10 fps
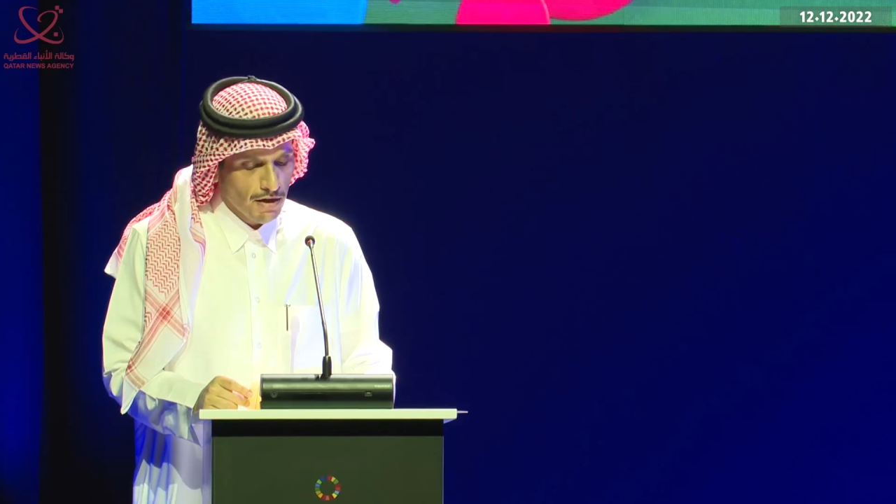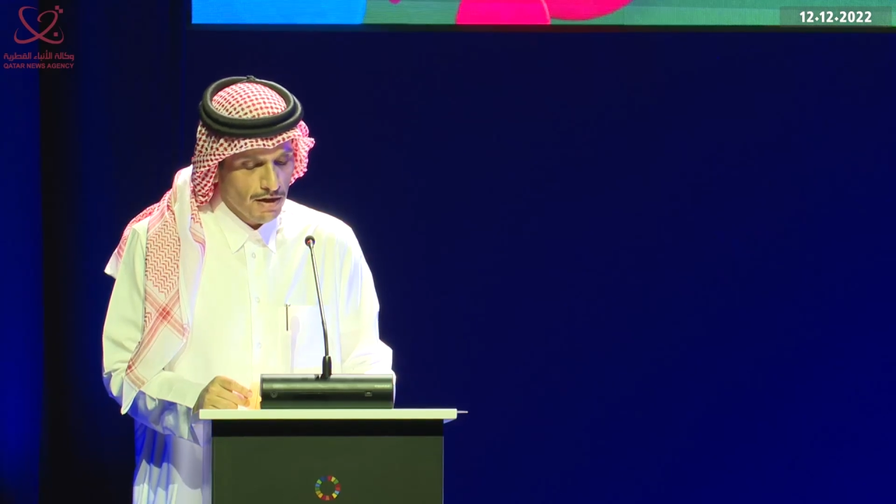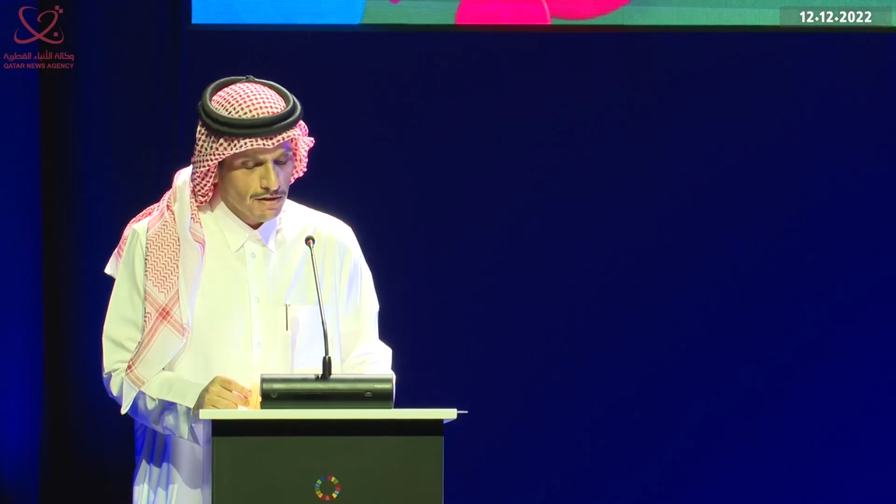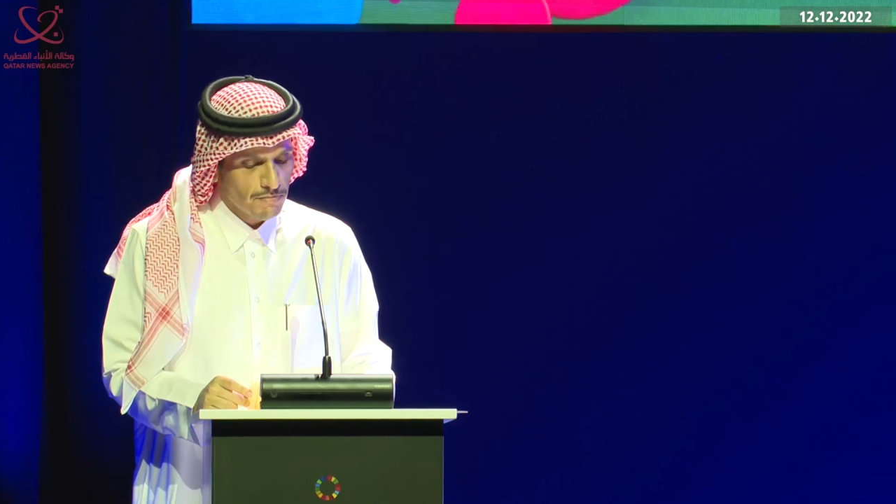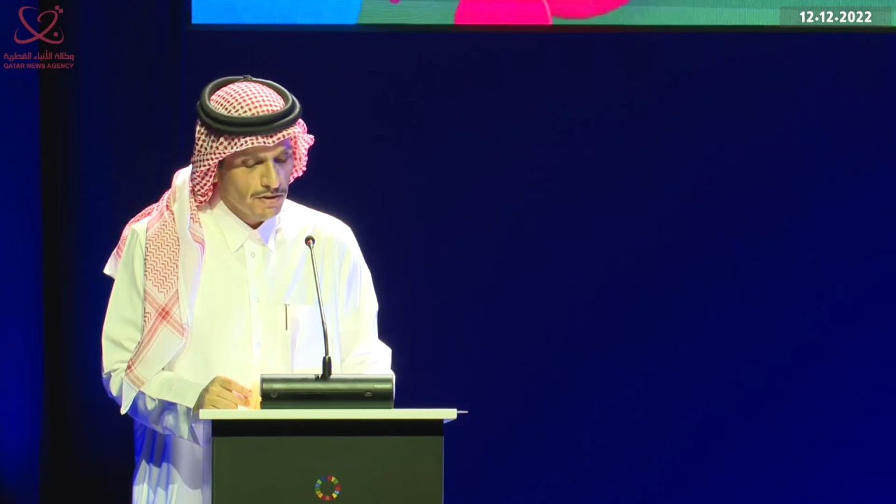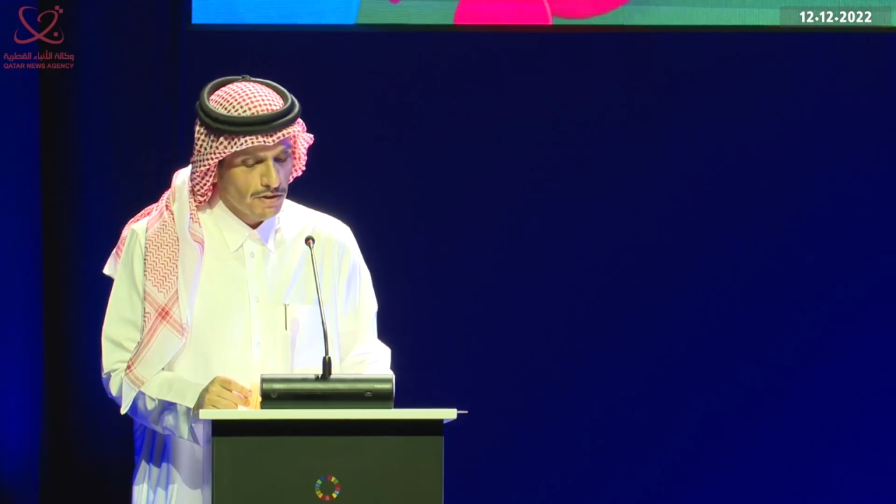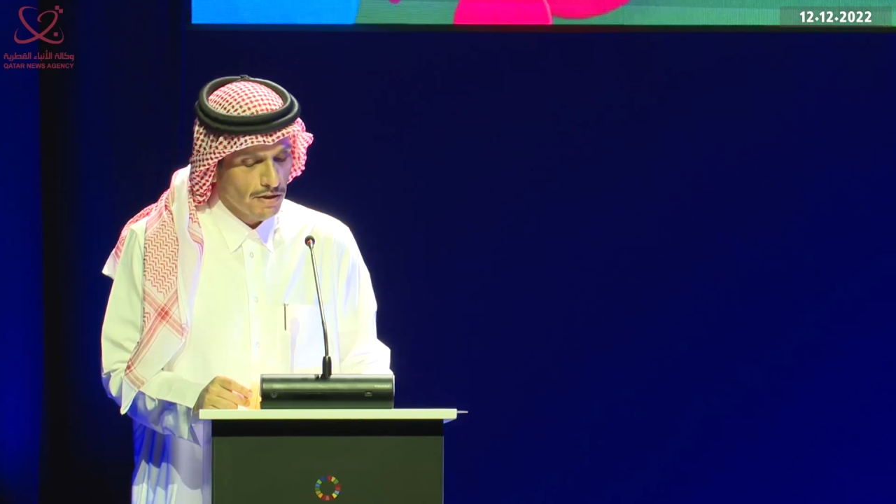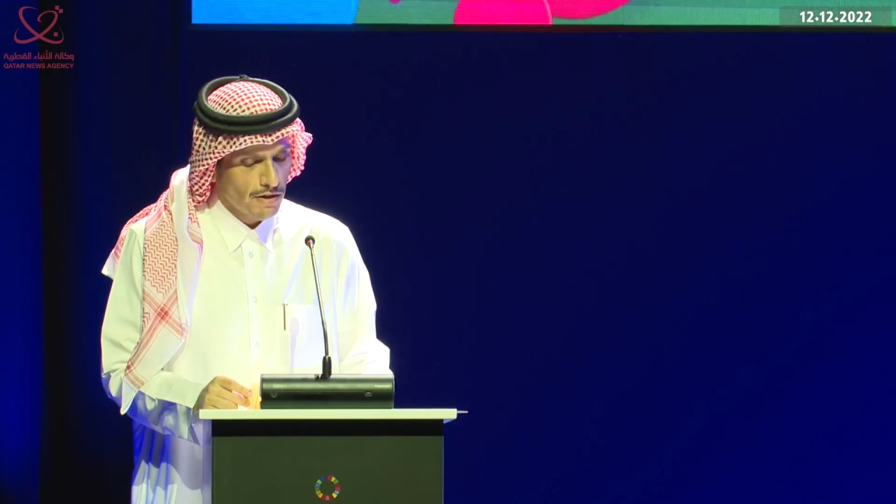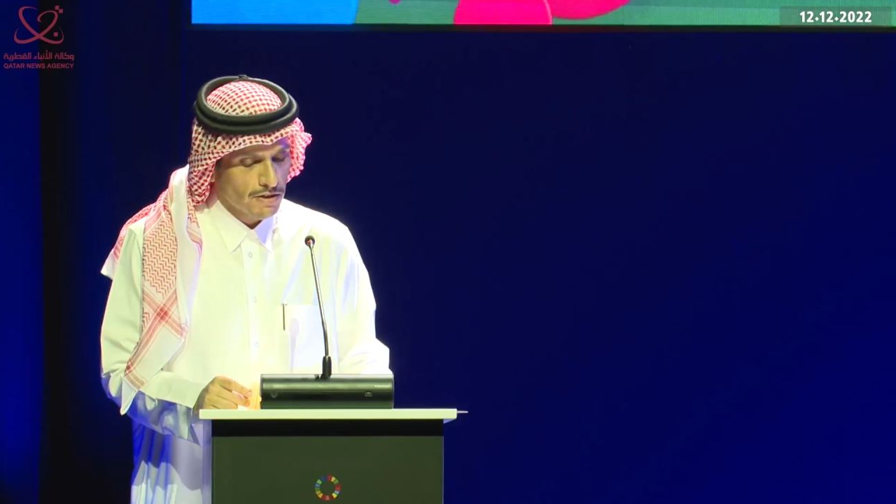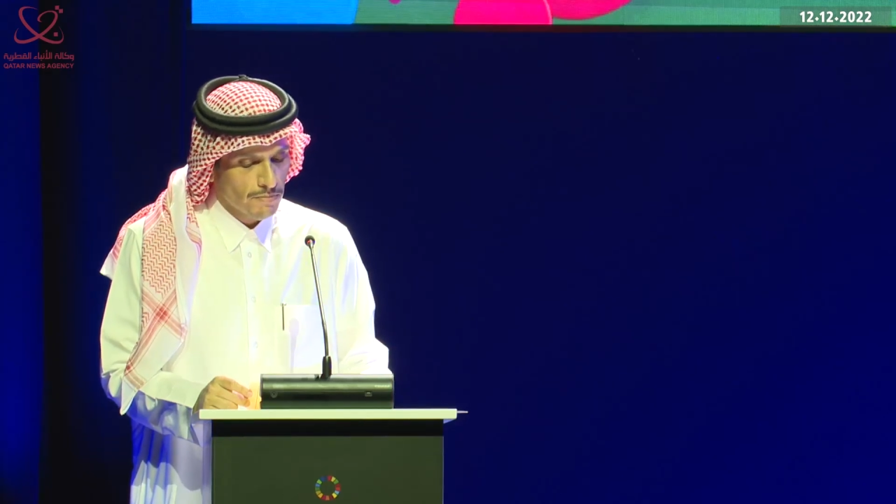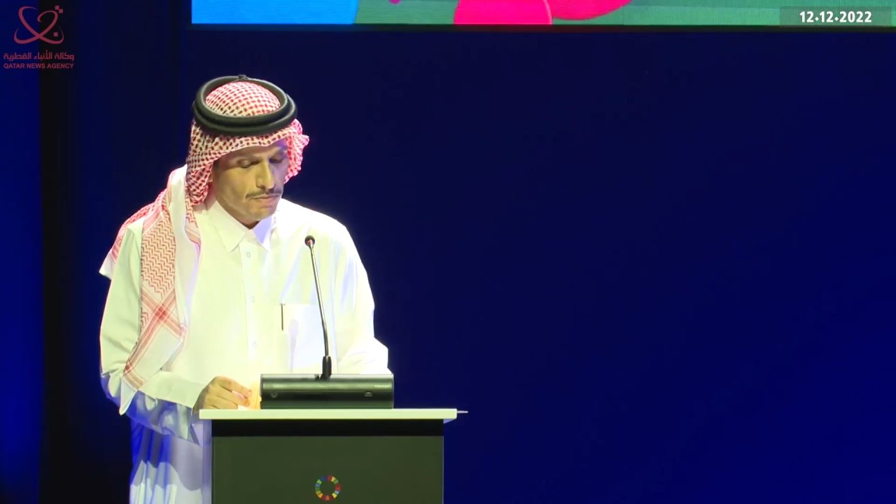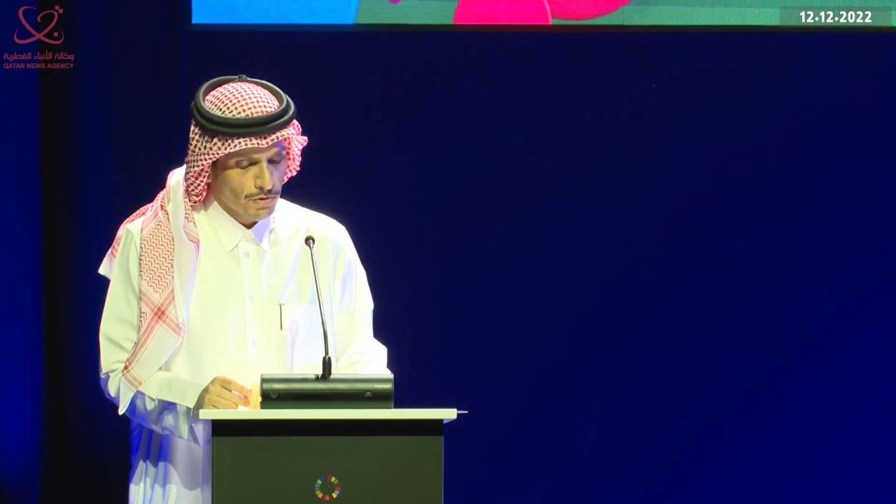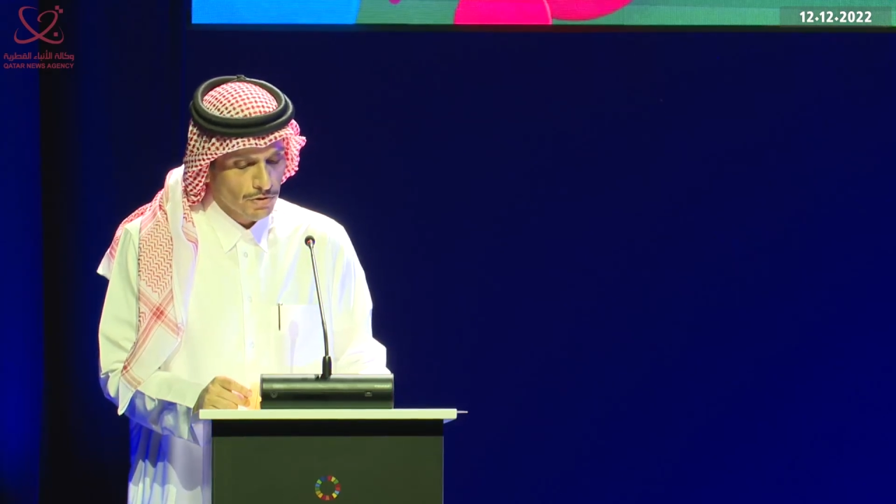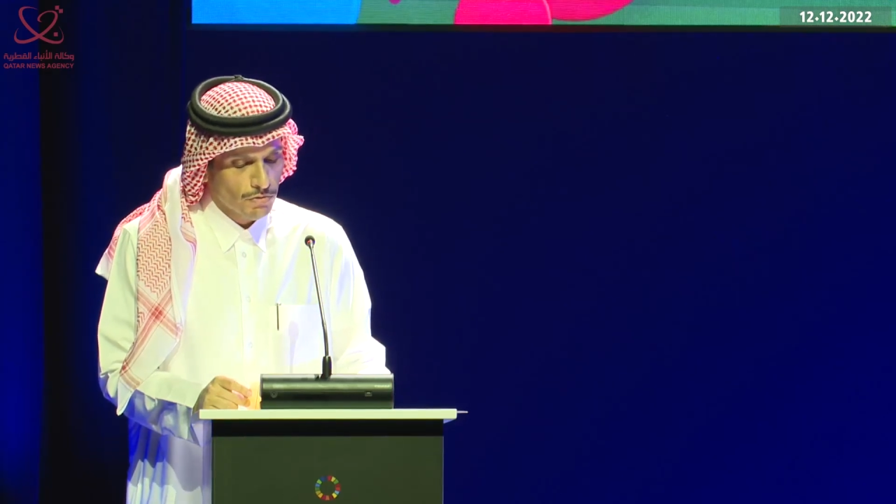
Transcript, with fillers: and material support